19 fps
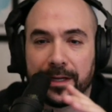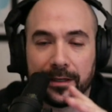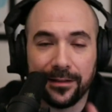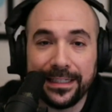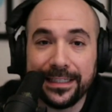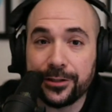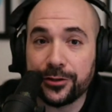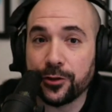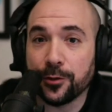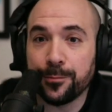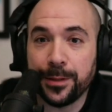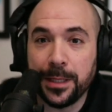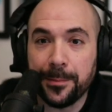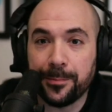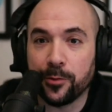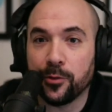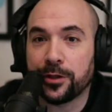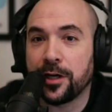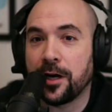Middle
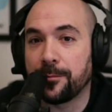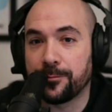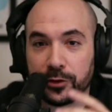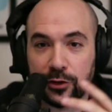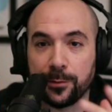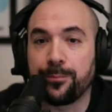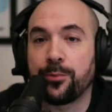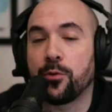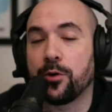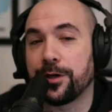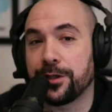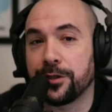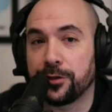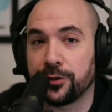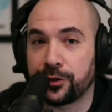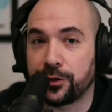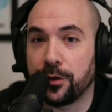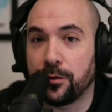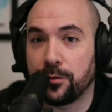Eastern people come
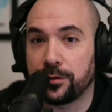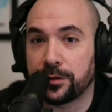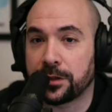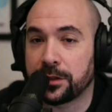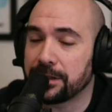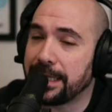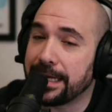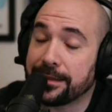support your shows?